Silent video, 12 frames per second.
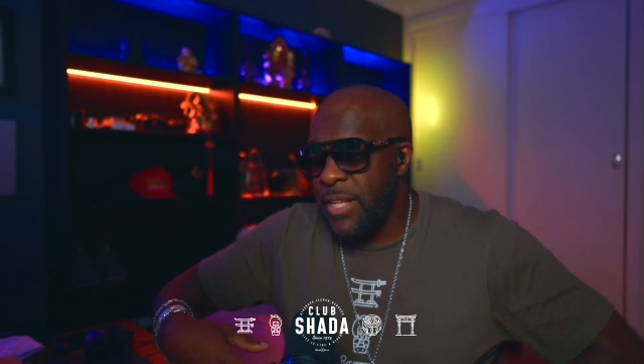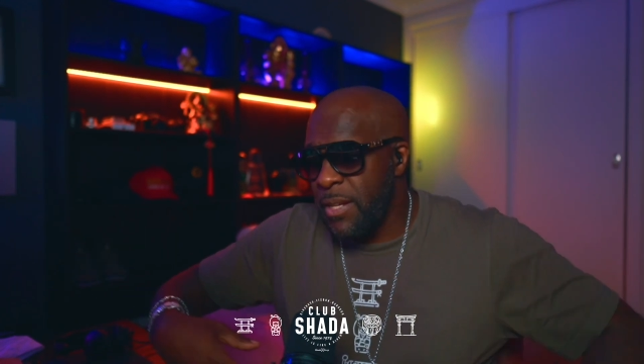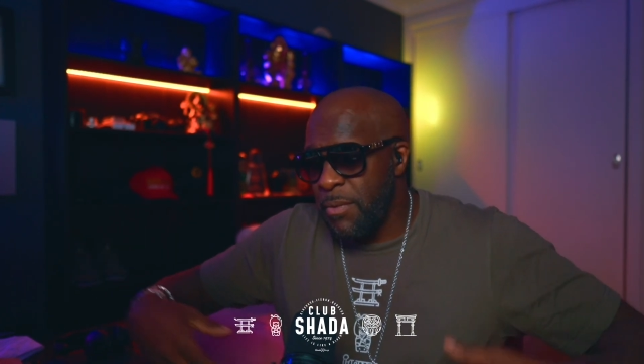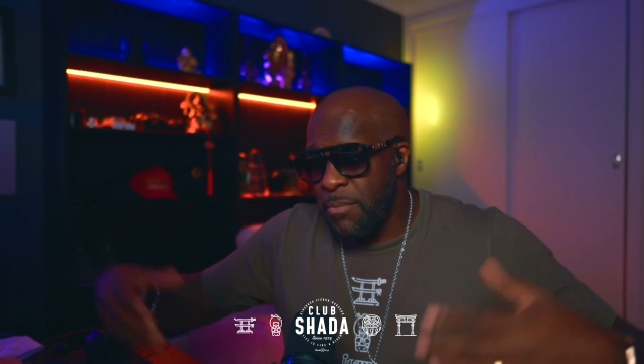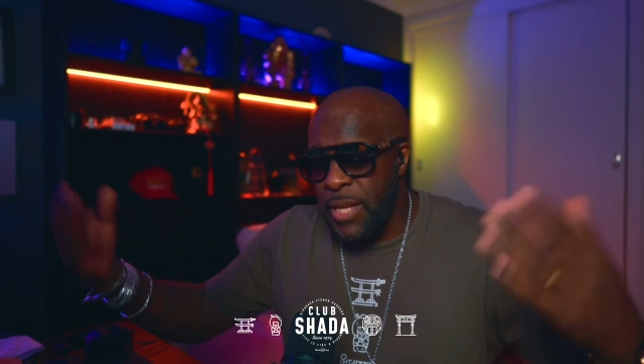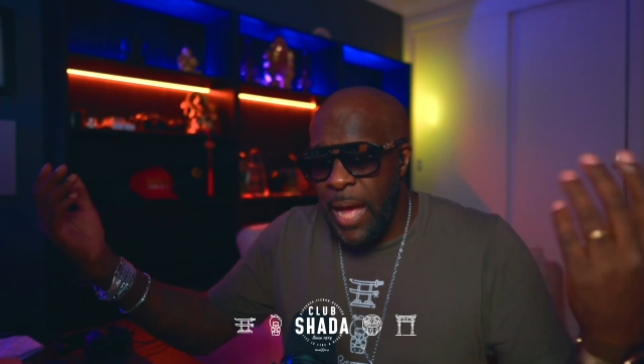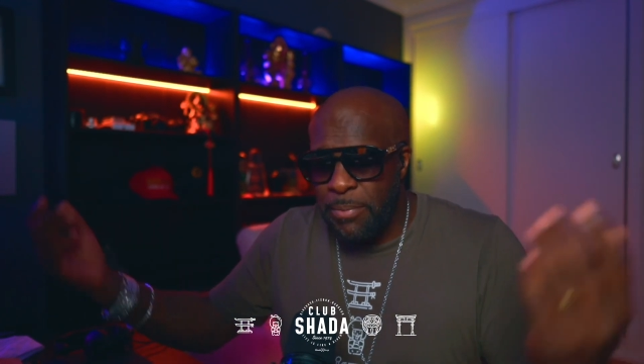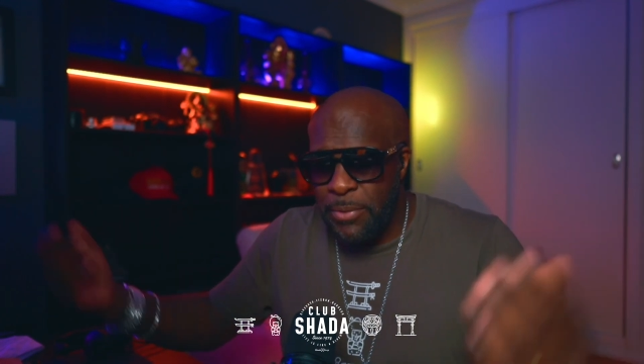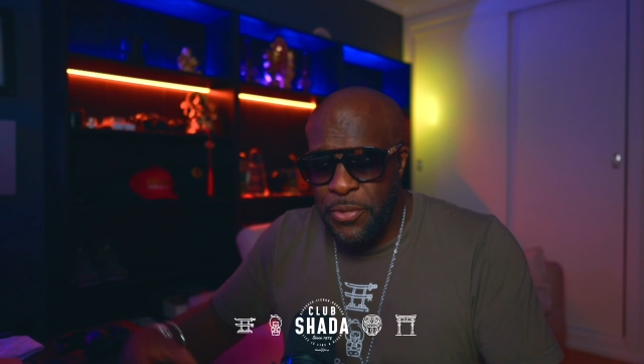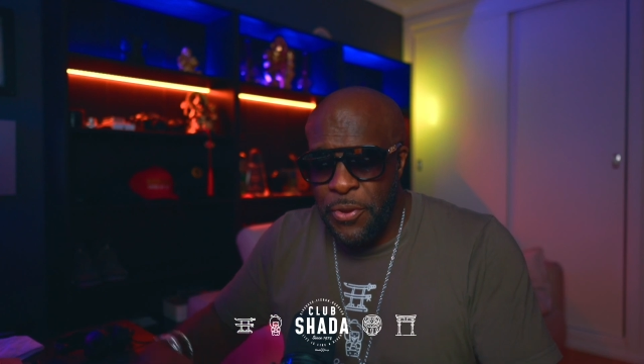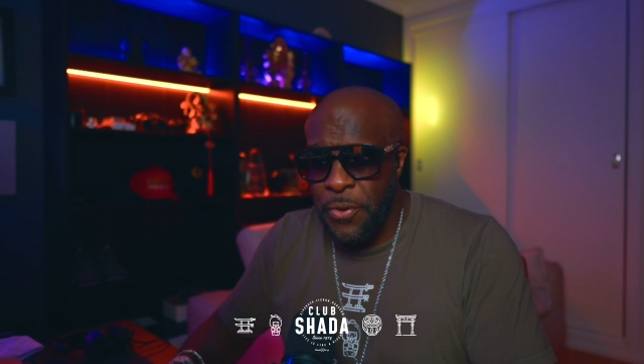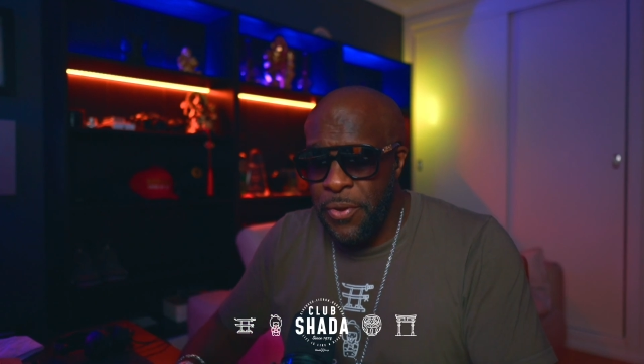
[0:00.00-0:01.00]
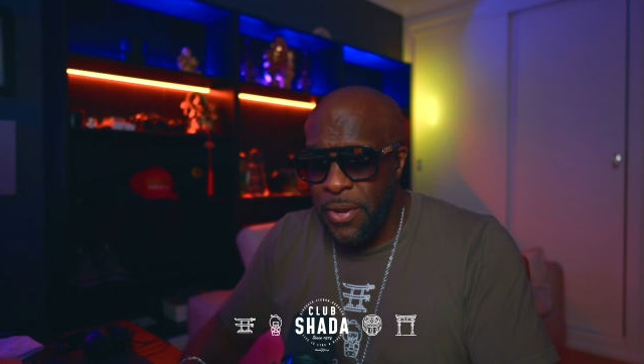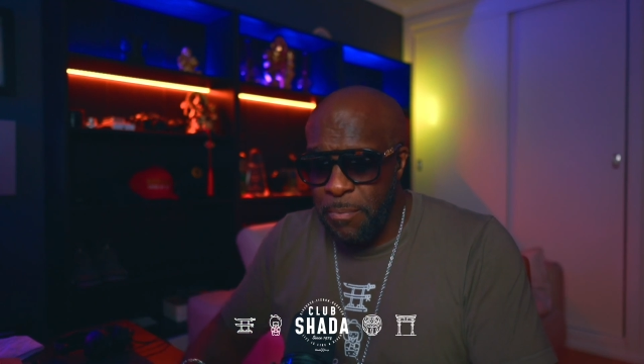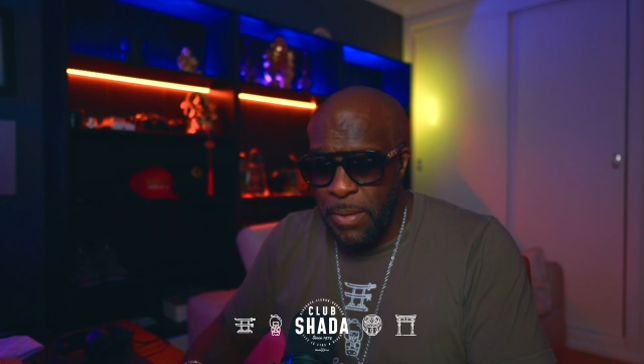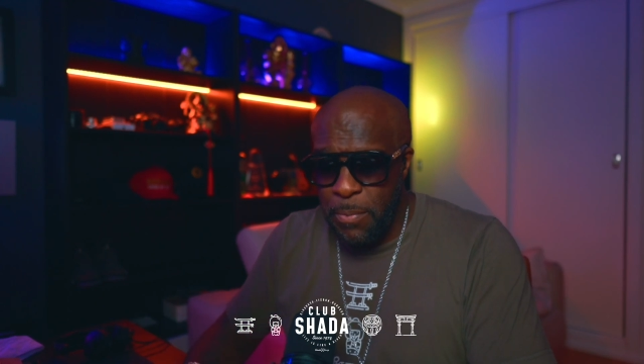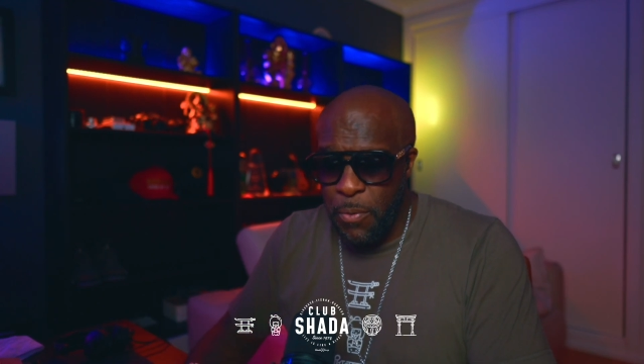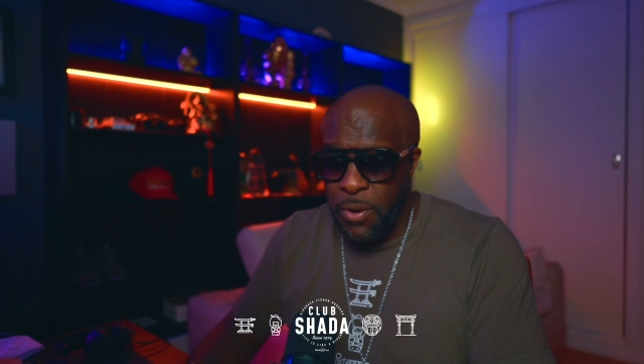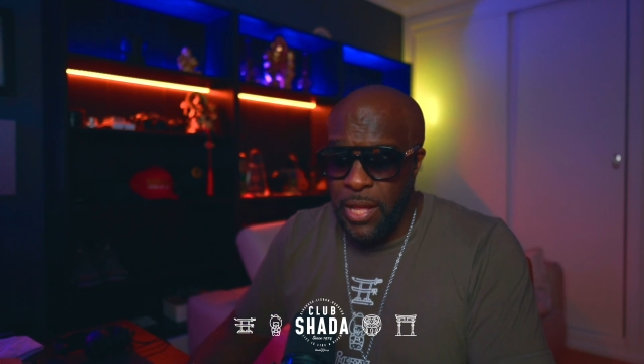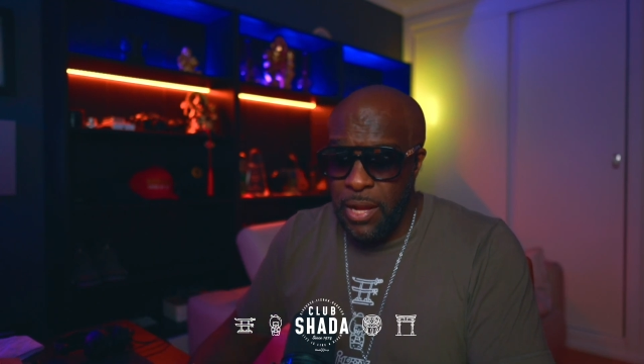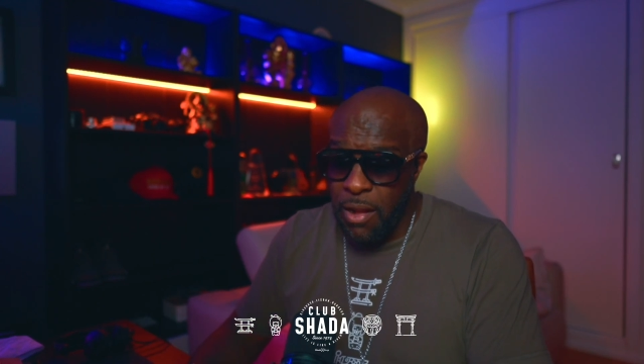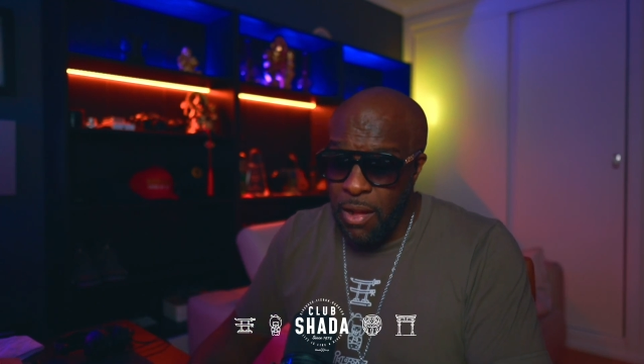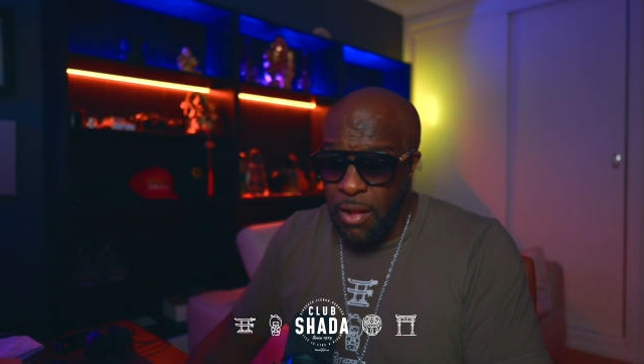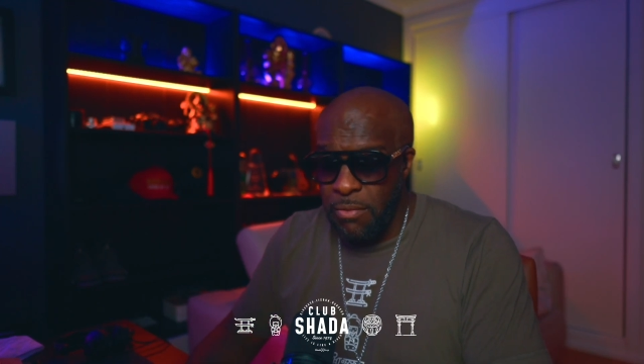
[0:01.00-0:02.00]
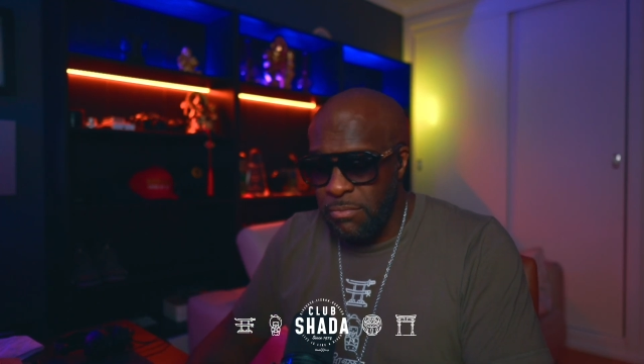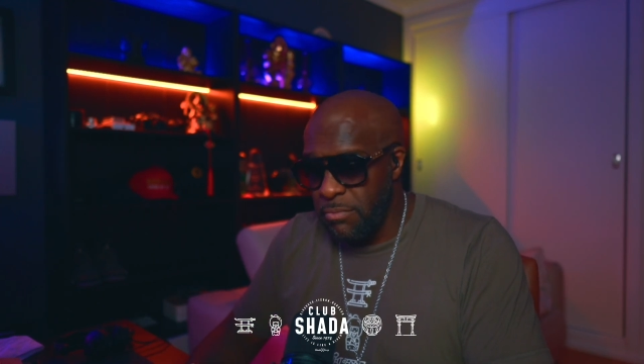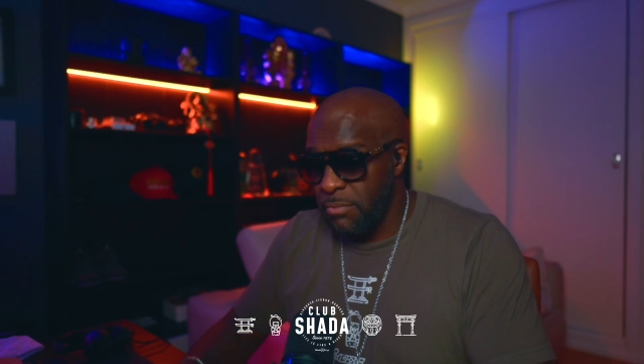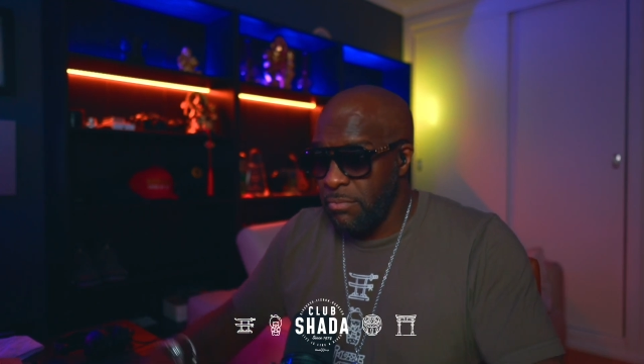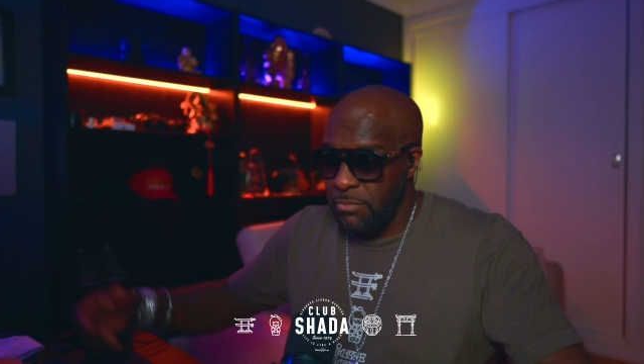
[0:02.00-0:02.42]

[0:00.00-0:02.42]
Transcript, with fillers: and then Napster, and people were like, oh,